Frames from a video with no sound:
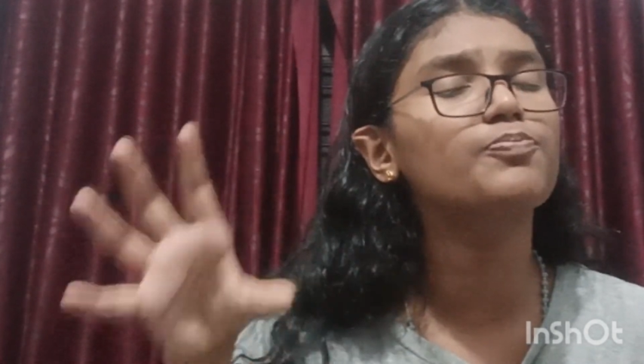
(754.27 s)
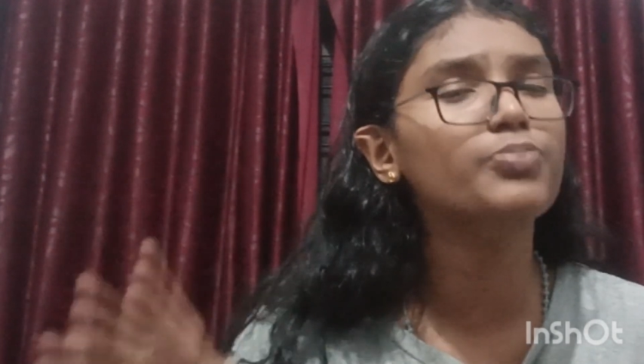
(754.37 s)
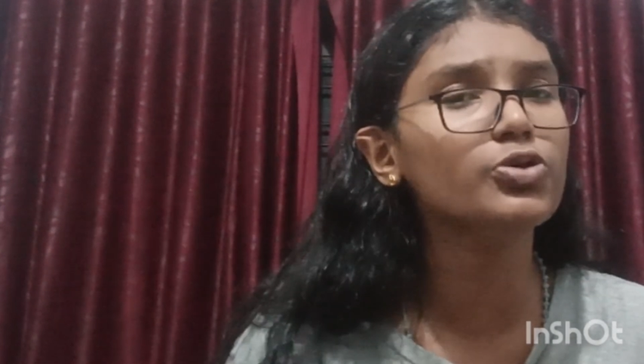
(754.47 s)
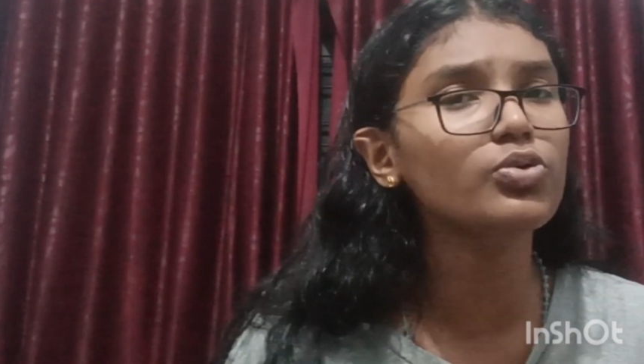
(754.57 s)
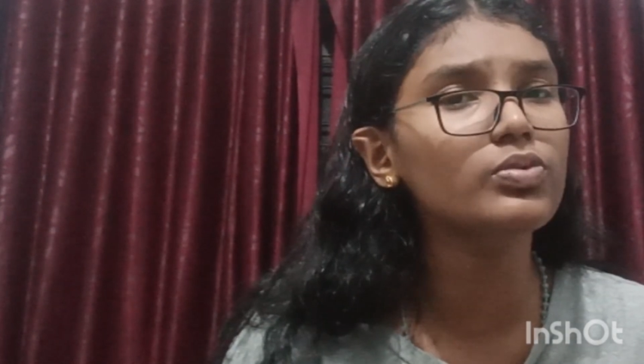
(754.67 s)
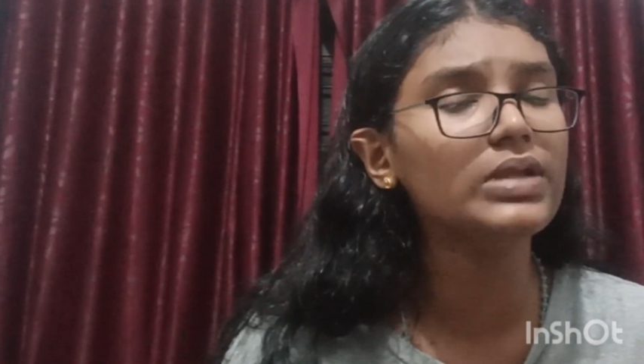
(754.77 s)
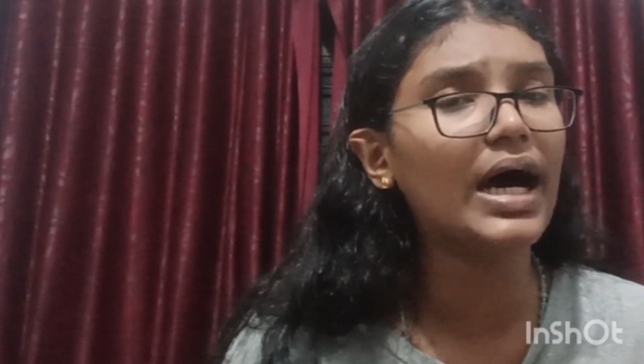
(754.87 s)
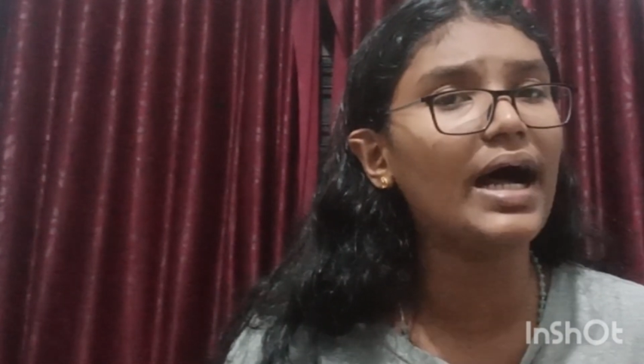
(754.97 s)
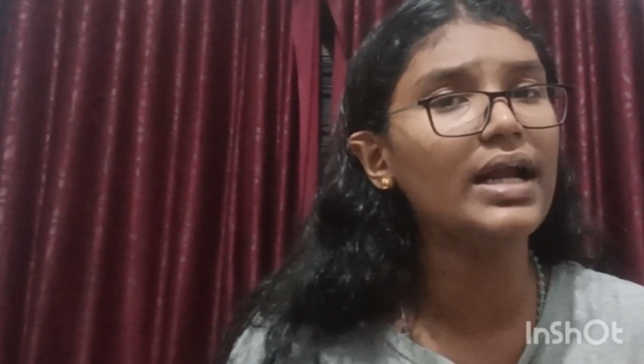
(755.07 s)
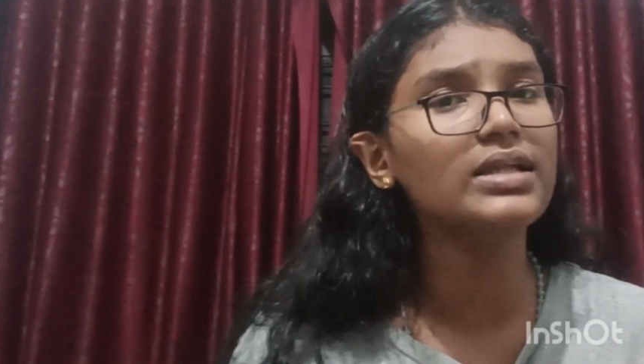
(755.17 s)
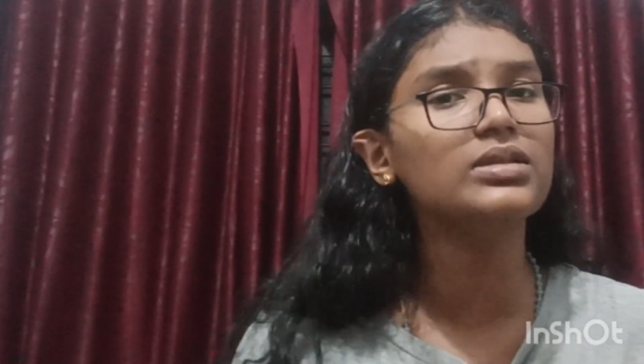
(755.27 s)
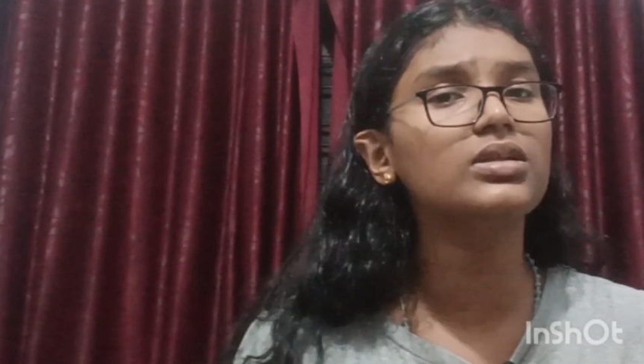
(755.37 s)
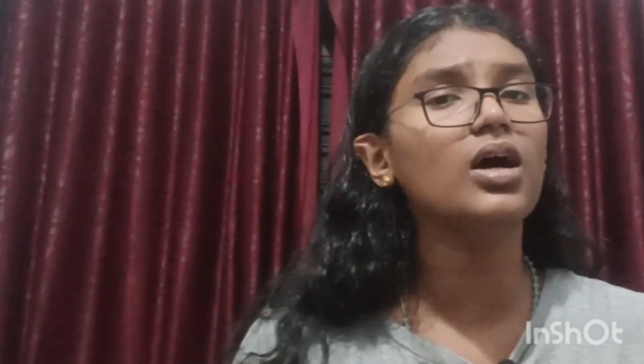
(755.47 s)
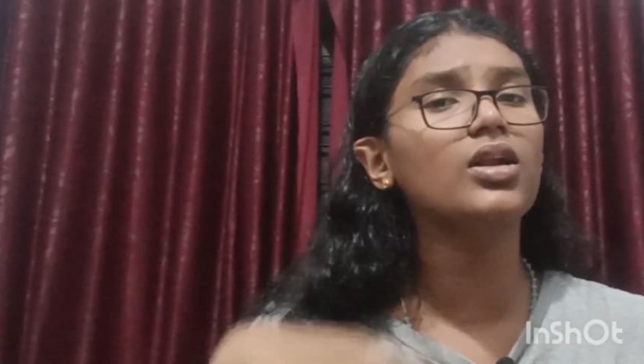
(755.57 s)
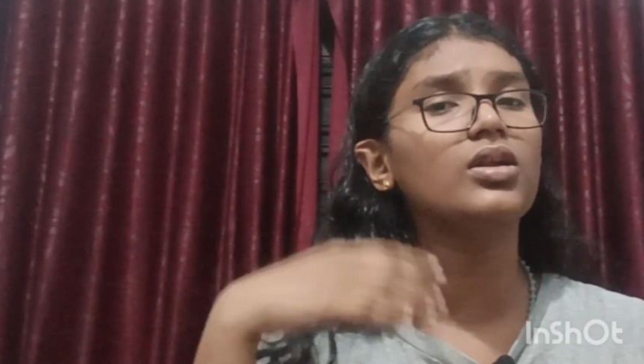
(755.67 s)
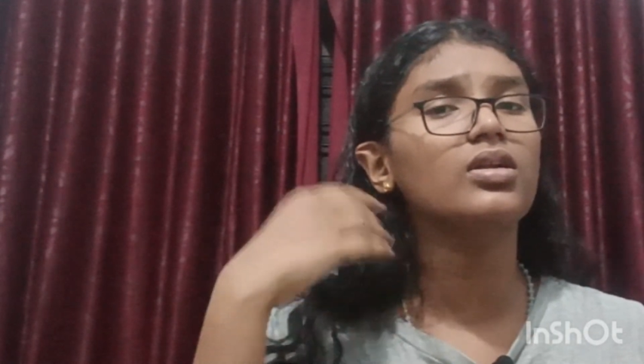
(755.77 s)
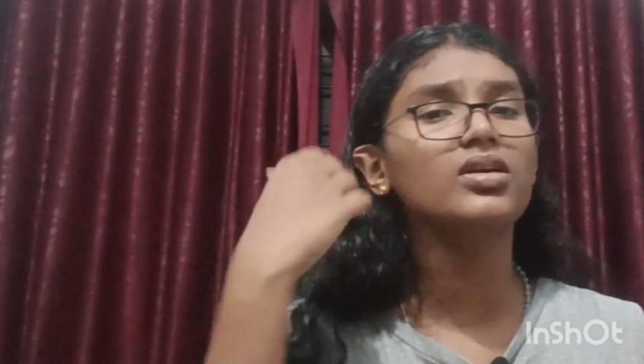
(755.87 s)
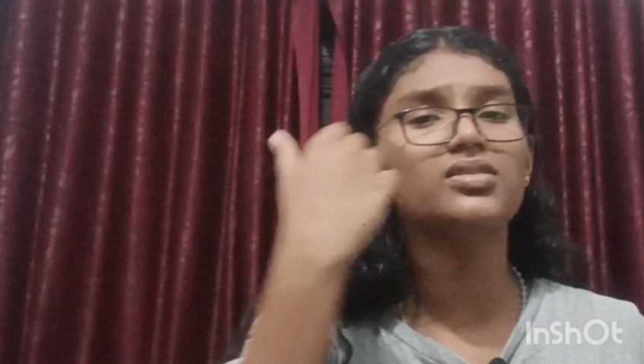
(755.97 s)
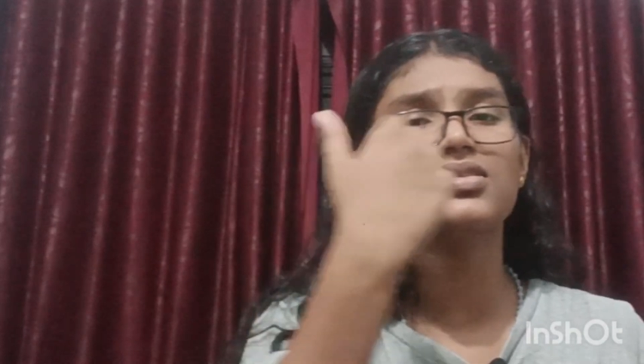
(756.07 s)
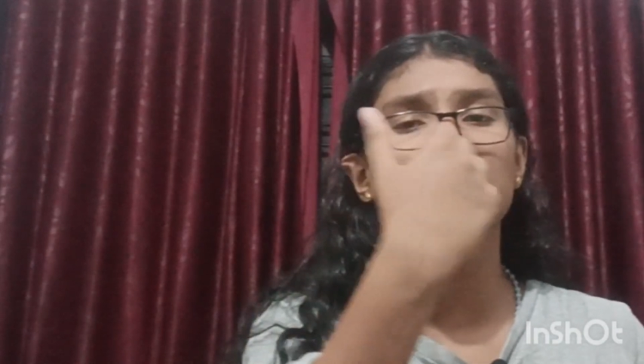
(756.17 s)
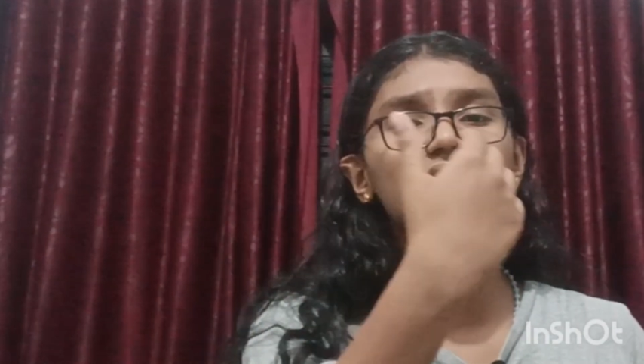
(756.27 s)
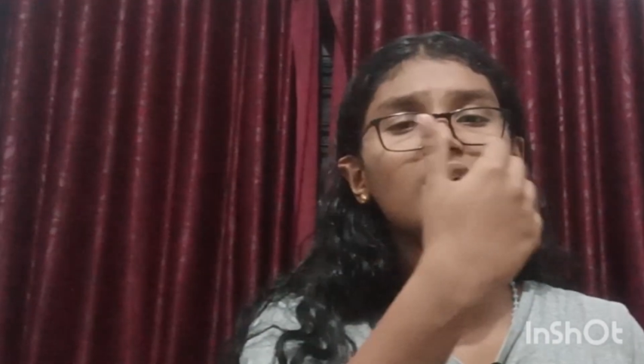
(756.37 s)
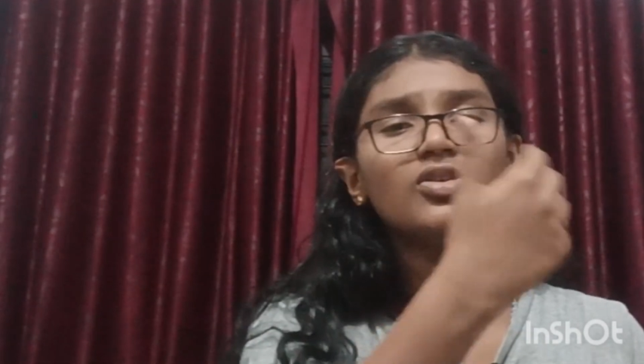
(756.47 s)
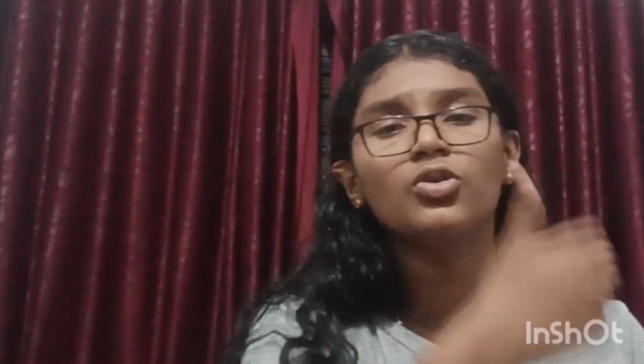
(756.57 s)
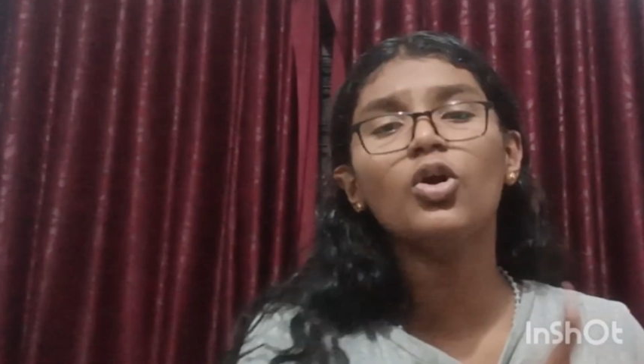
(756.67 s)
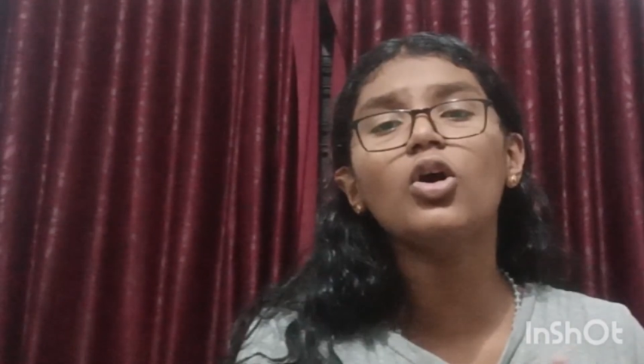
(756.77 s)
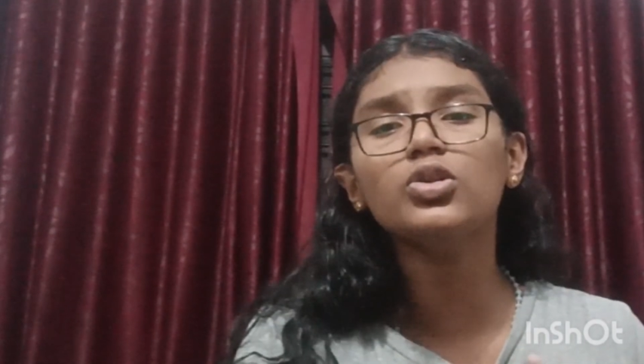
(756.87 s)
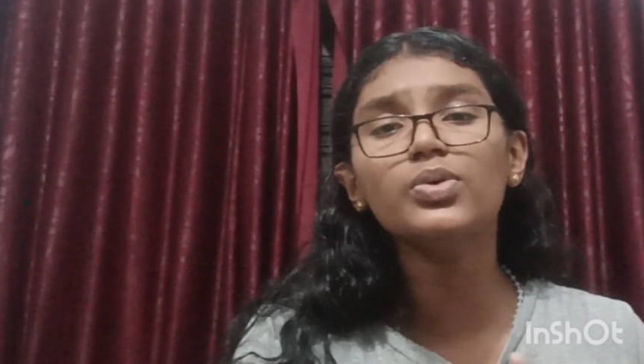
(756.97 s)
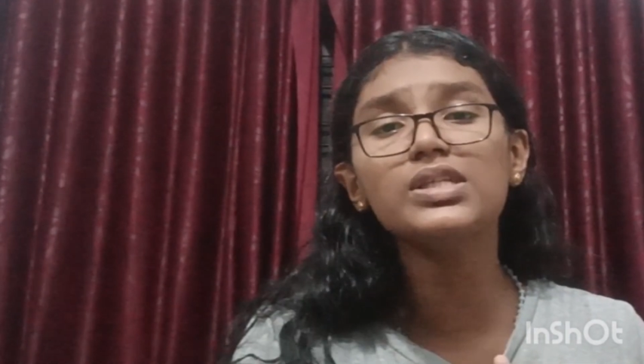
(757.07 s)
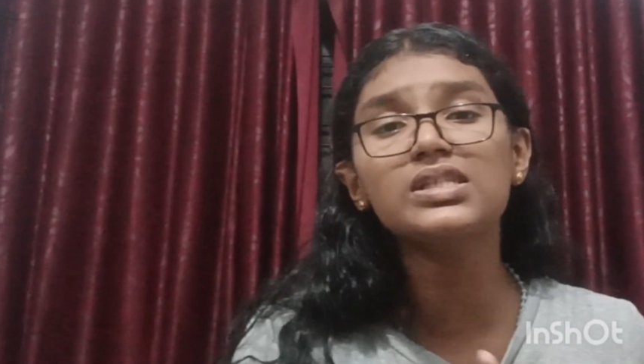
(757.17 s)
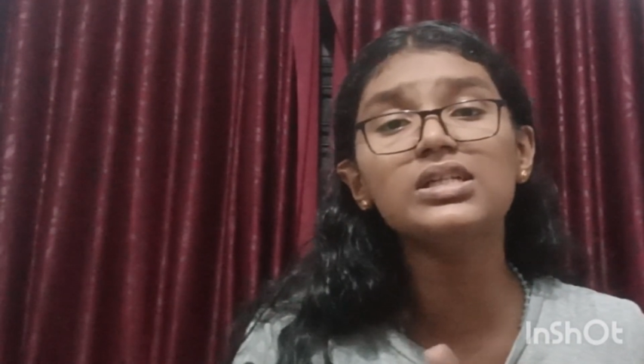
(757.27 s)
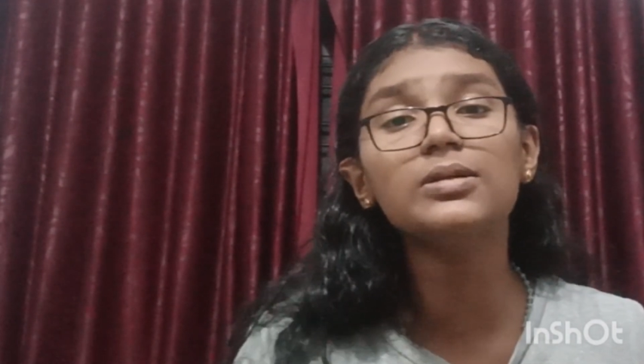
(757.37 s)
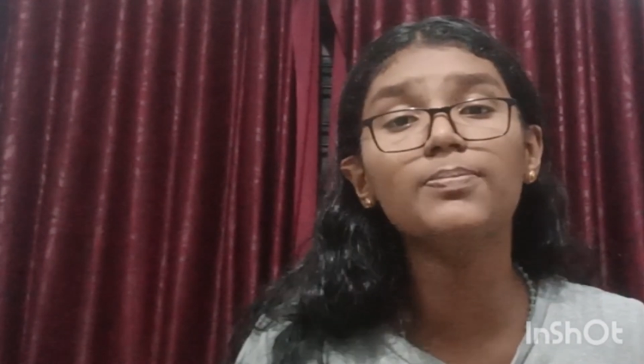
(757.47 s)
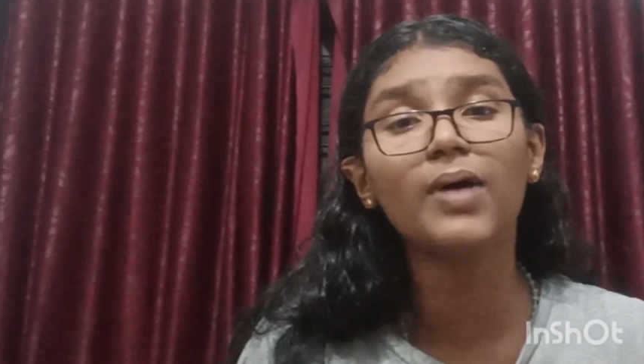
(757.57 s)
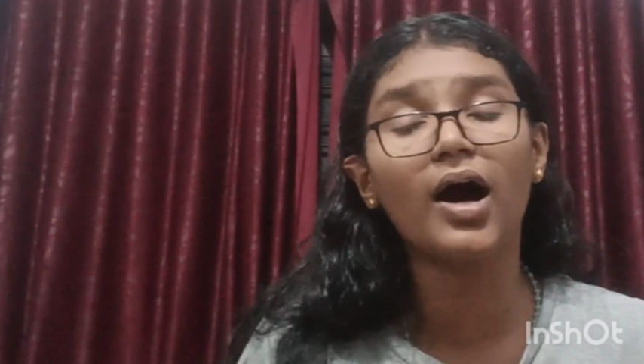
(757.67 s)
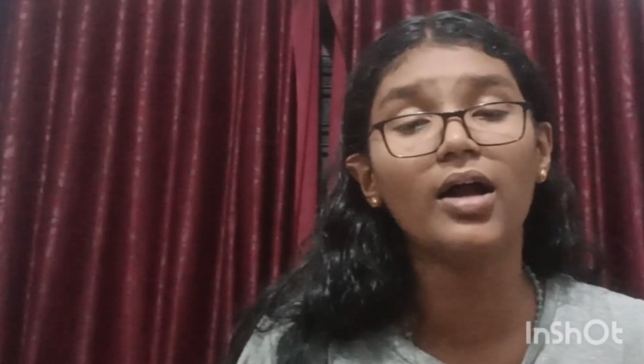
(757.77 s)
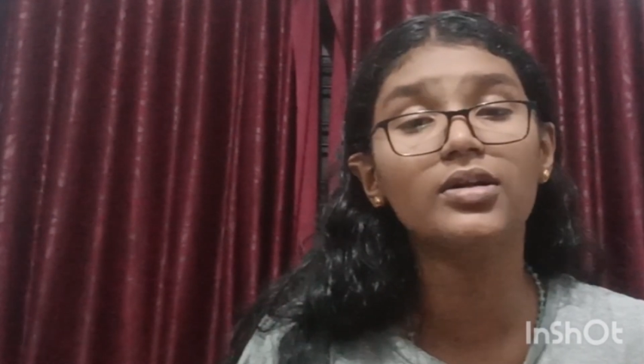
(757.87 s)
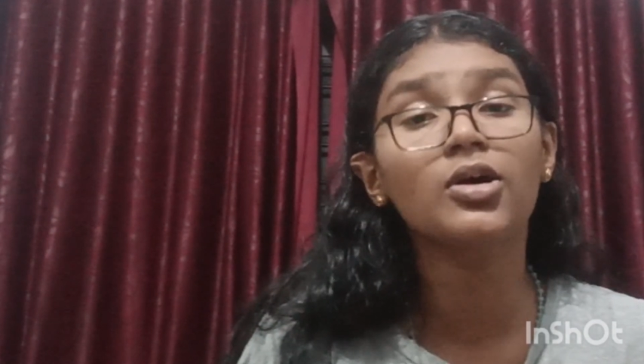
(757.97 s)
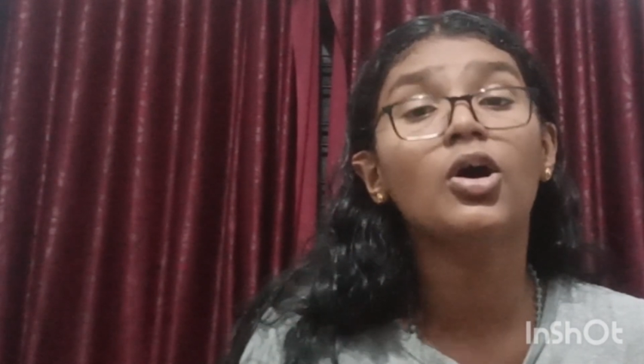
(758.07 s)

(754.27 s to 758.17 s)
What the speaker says: prove that it is the northwestern part